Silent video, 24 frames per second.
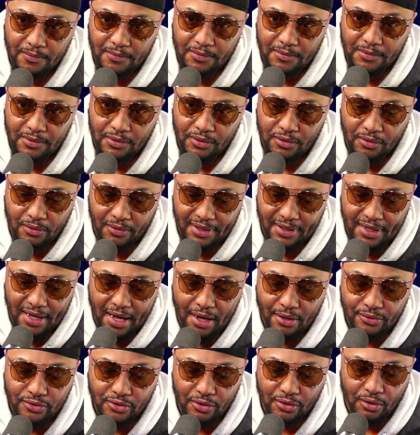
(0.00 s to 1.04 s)
You know, in the
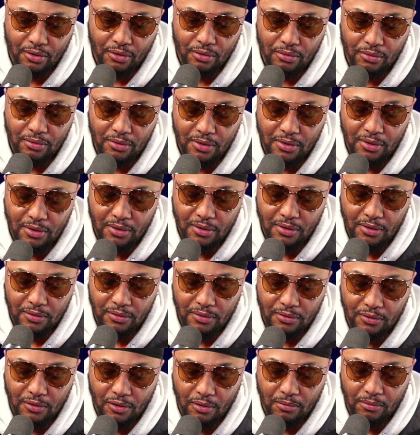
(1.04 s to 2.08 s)
household,
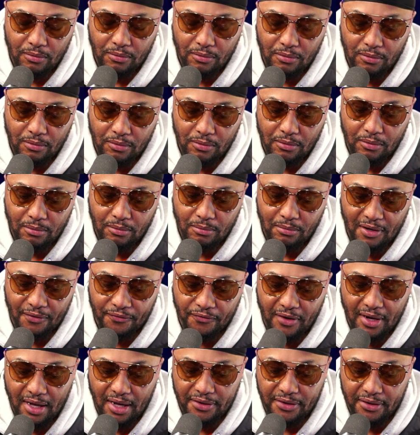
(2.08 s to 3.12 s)
you know, my
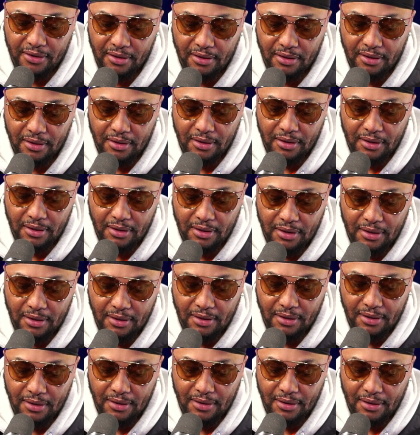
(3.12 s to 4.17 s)
father,
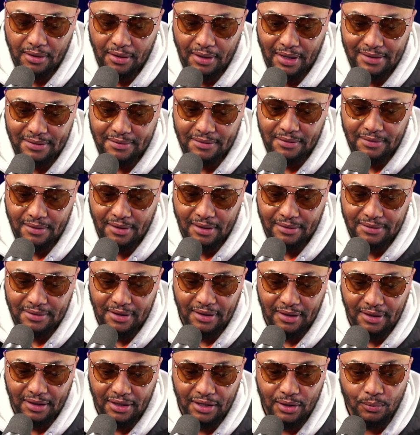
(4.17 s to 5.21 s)
I
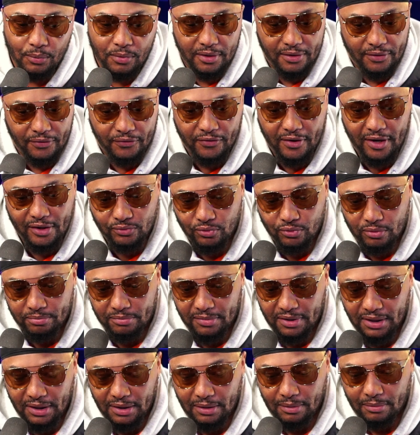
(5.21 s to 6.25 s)
think he would have fucked with
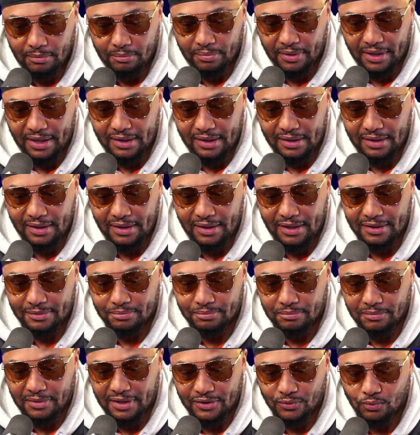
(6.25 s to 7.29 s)
me, but
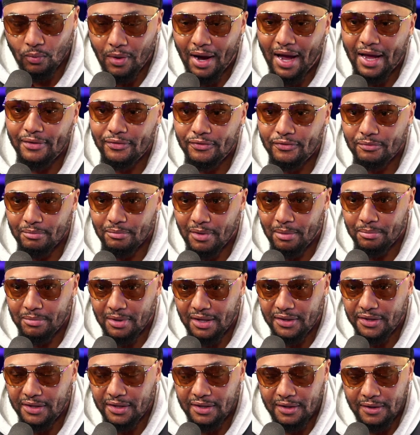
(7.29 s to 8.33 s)
his wife, my
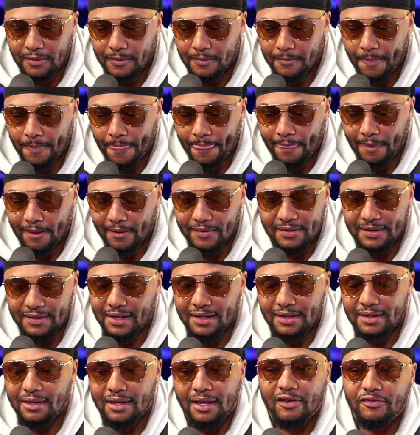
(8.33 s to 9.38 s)
mother,
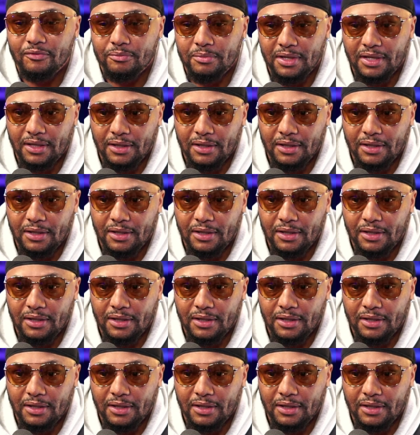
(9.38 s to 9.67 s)
didn't love me.